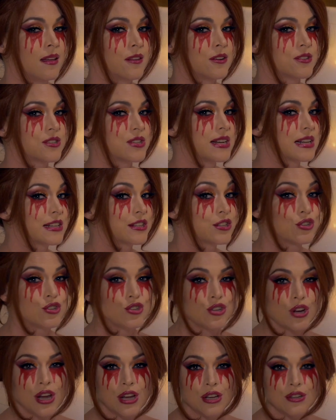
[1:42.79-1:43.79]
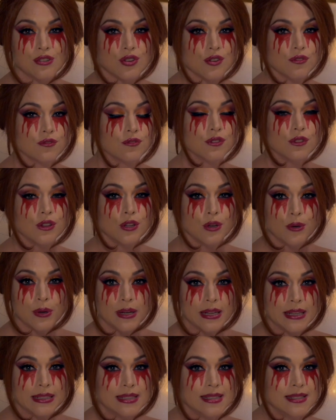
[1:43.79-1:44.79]
There's an exchange of
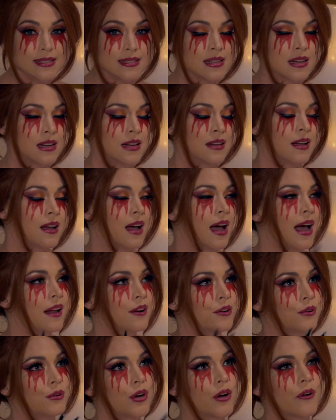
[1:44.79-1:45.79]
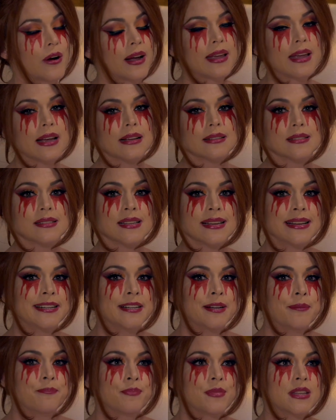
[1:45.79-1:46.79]
fluids. I don't know, I guess
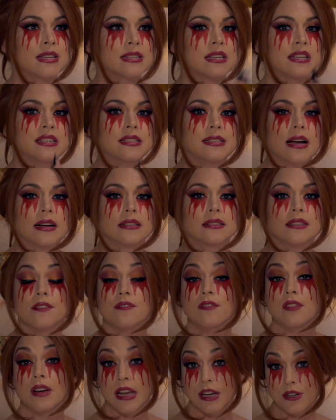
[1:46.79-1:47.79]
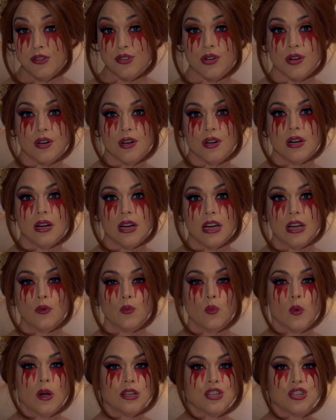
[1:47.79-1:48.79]
the seductive nature
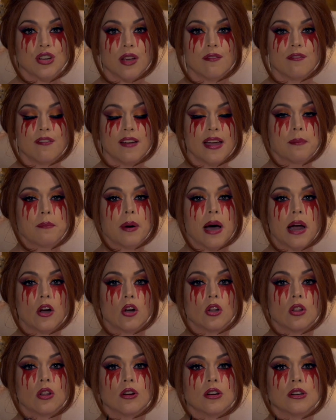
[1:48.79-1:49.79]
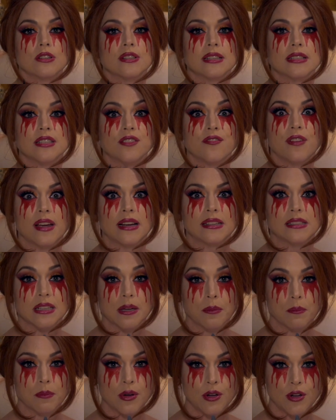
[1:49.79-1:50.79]
in which a vampire lures its
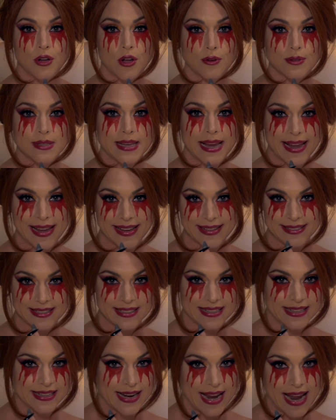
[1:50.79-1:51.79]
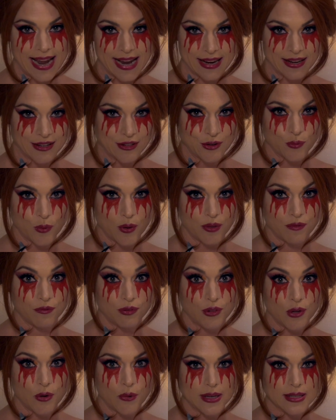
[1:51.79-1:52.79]
victim goes hand in hand with
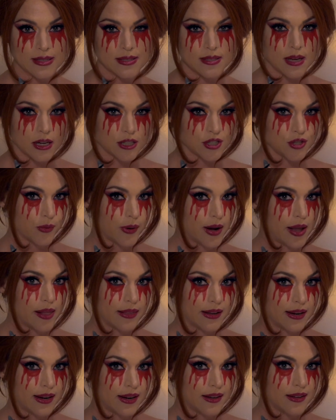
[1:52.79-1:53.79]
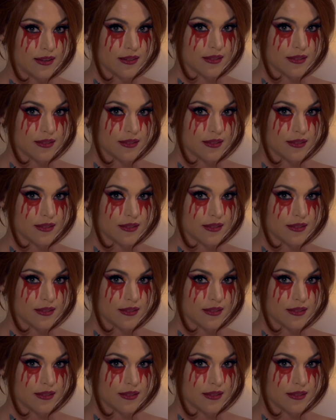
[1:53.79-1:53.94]
fluid sexuality.